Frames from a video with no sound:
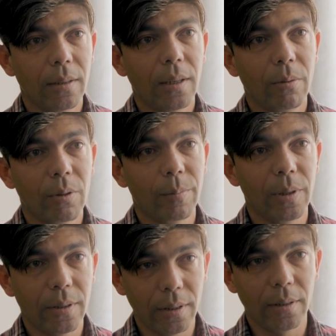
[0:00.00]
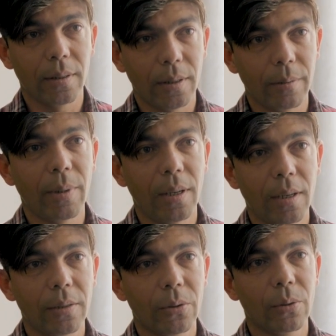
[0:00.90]
and I was pretending that my
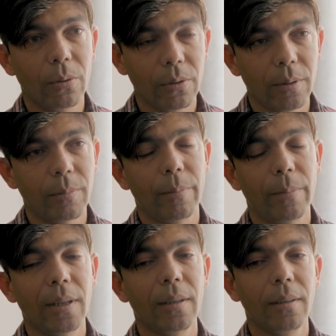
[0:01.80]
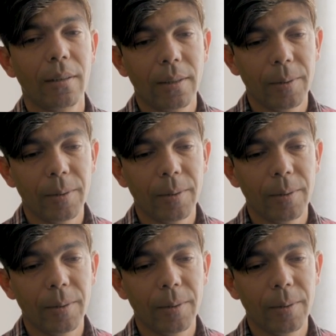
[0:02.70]
hand is closed in my back.